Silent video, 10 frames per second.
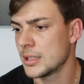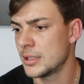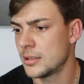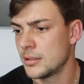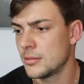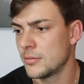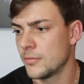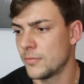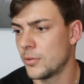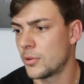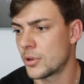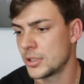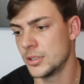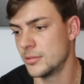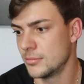it
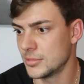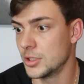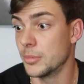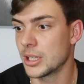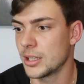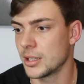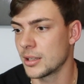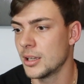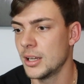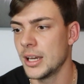for the beginning.